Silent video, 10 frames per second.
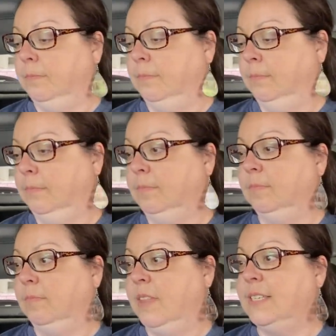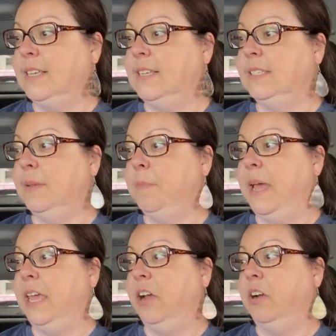This is
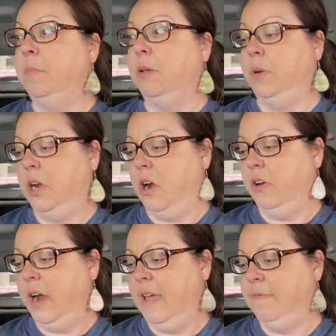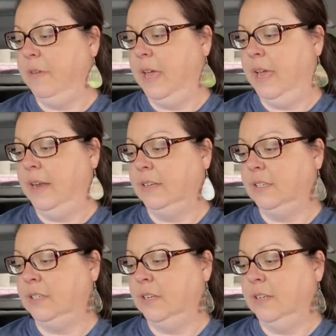by Kieran Millwood Hargrave
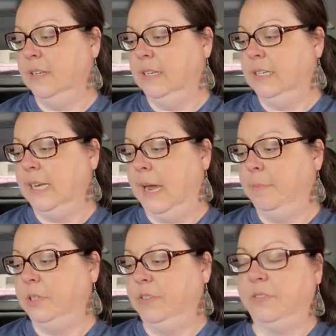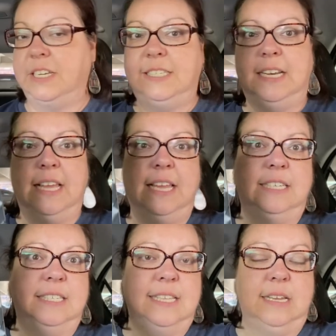and Tom DeFreston, I think,
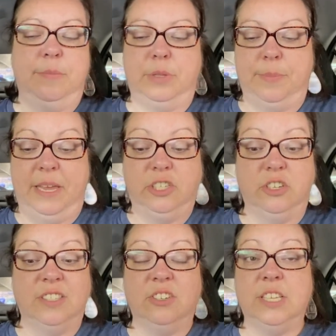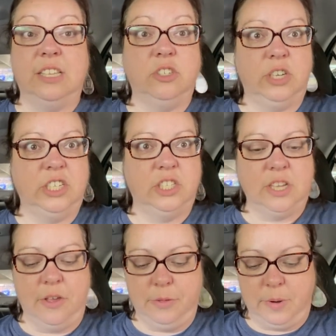does the pictures. There's illustrations
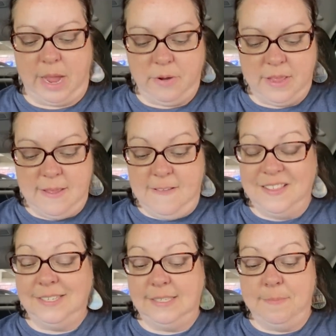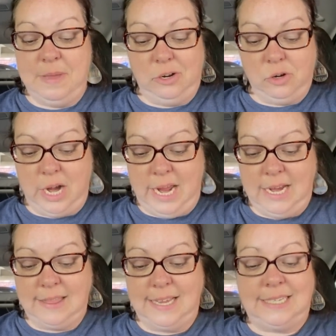all throughout. This is a middle
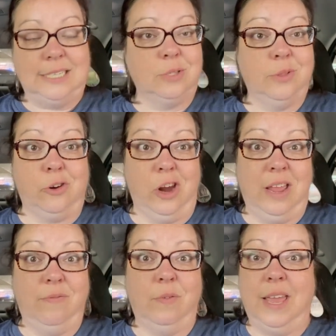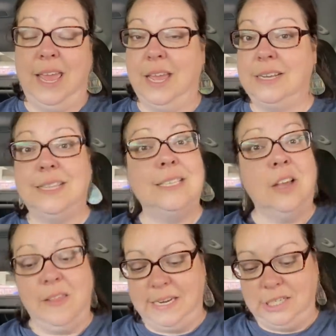grade that deals with grief, and that's
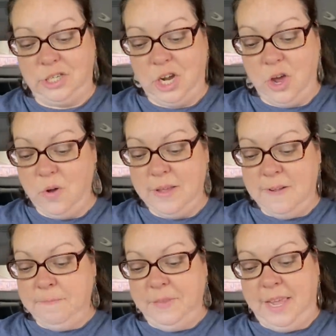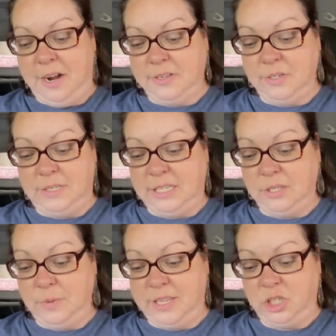all I need to know. It also
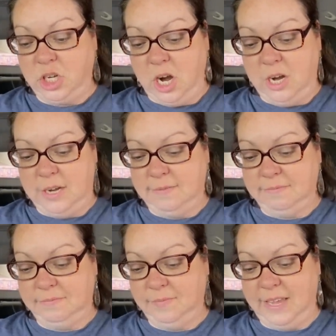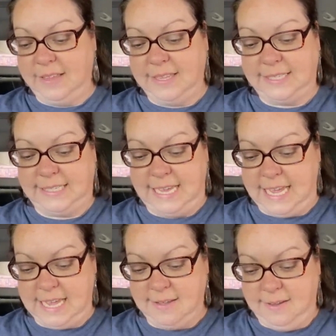deals with a shark, like the sea,